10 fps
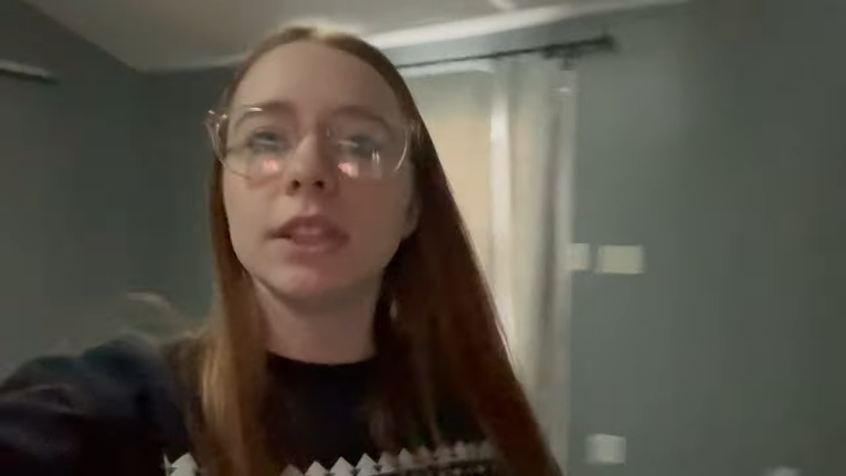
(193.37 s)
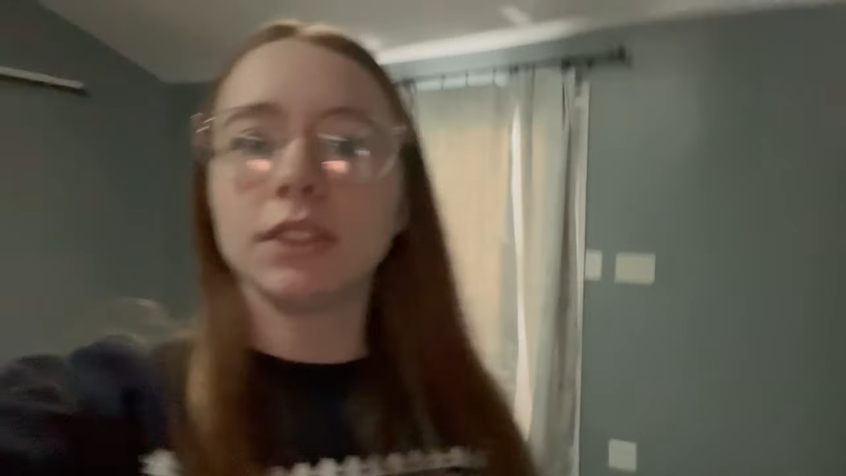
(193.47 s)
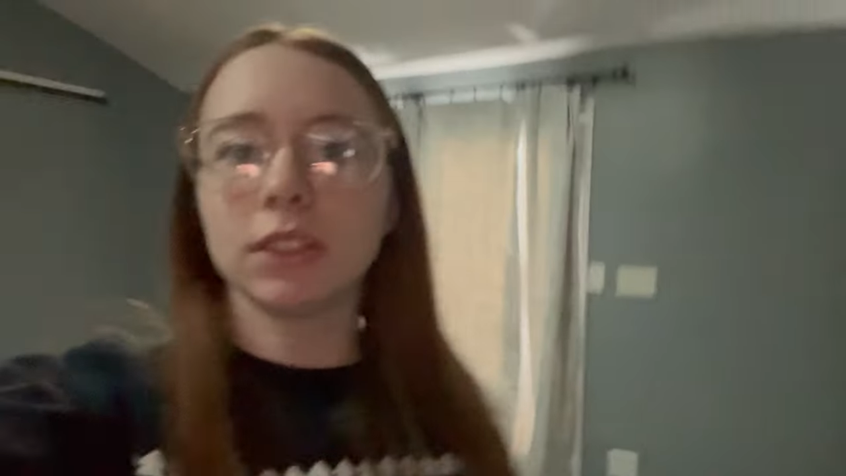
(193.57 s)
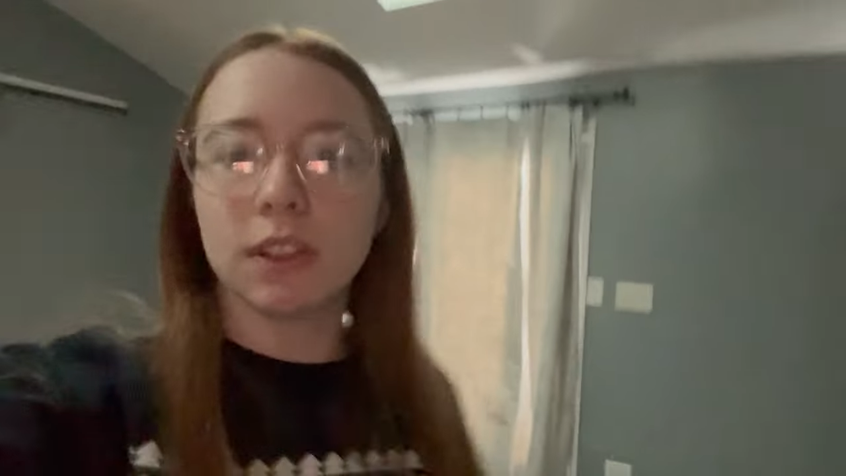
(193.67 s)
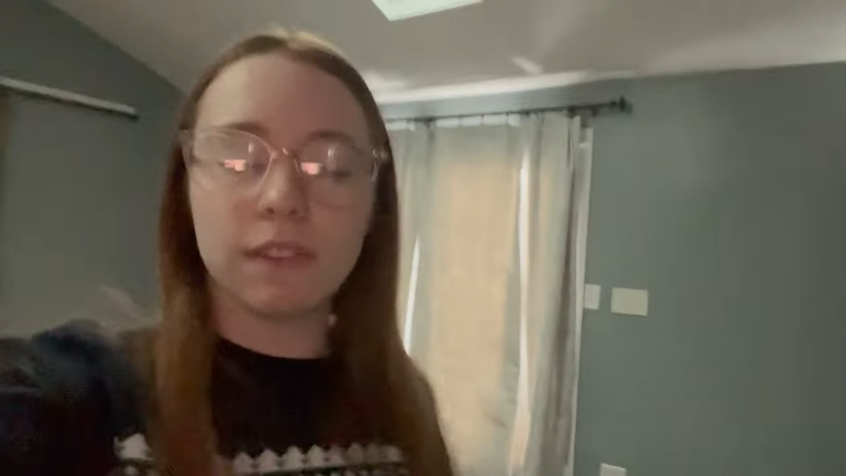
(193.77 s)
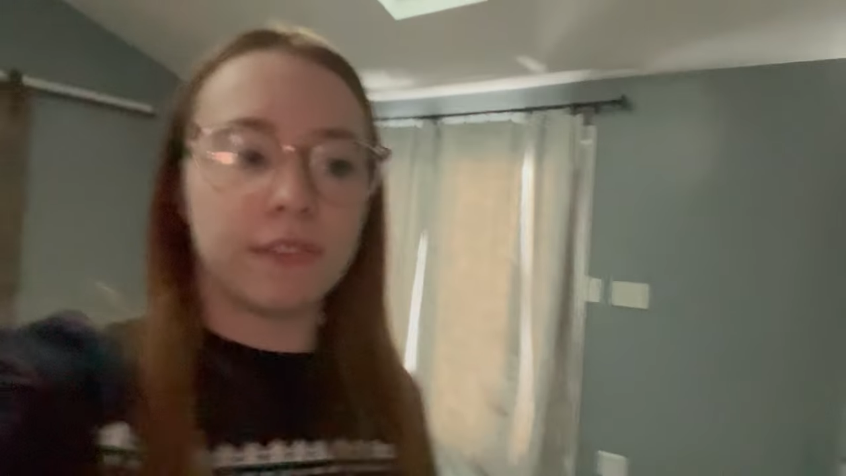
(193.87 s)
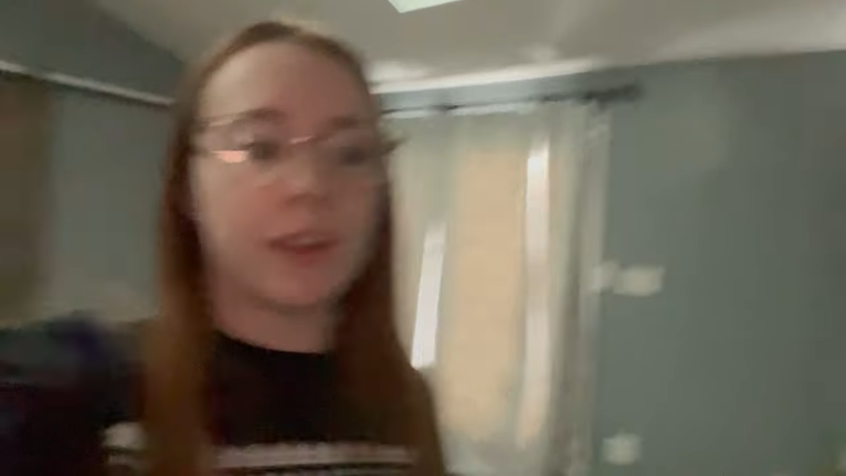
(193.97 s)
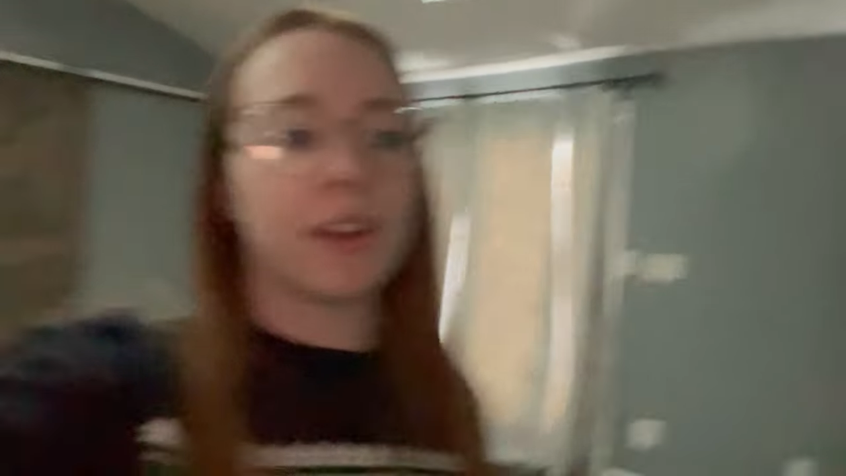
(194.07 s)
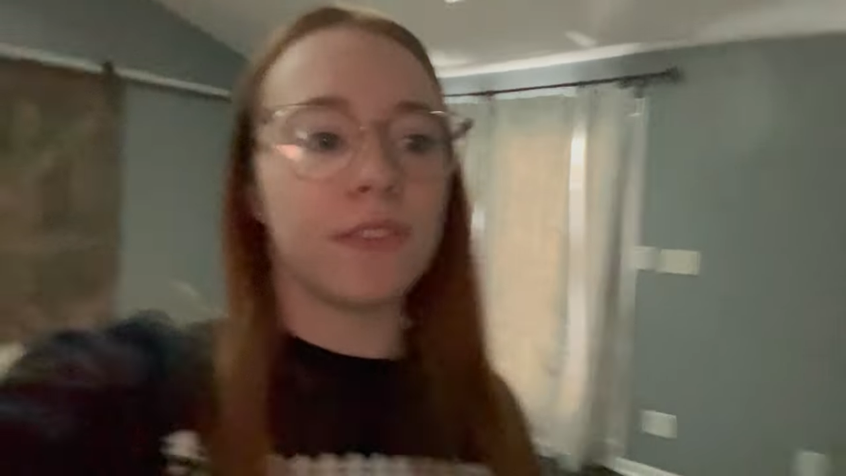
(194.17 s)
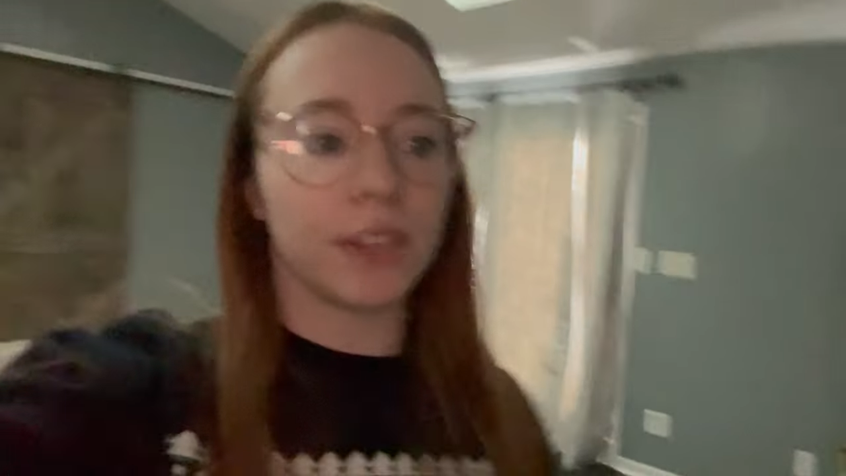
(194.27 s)
it's
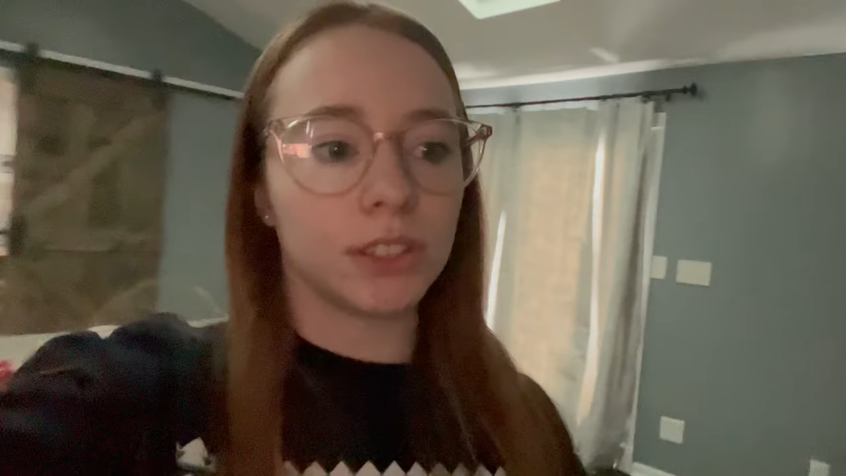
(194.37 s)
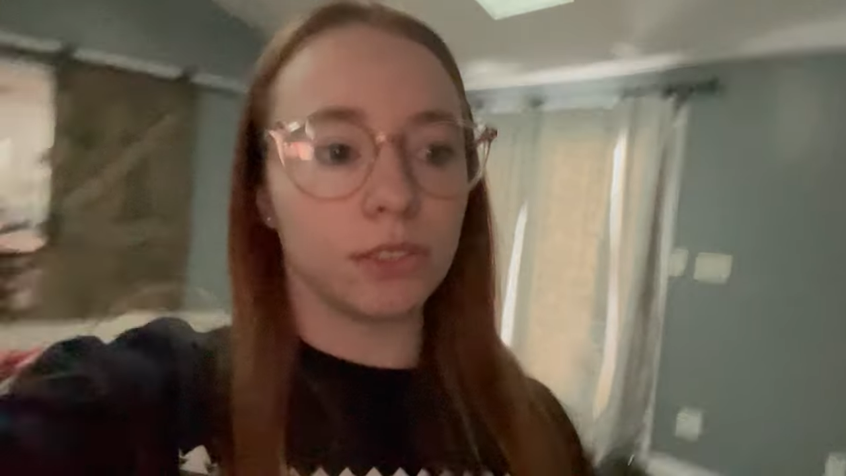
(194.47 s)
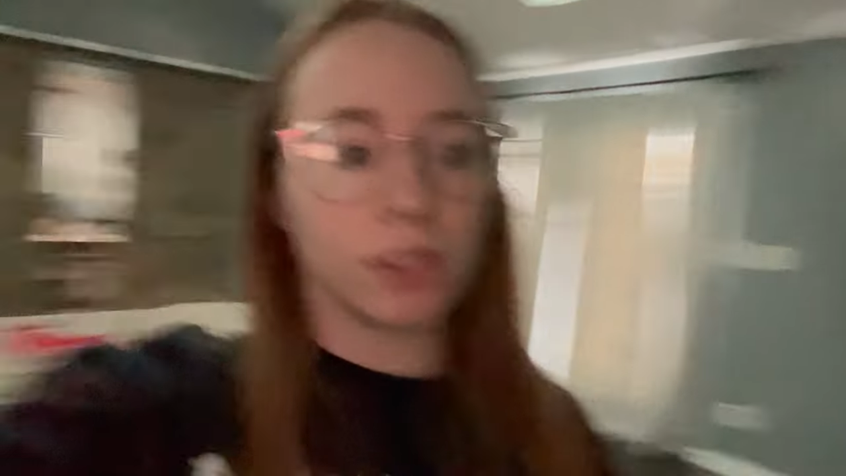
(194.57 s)
very festive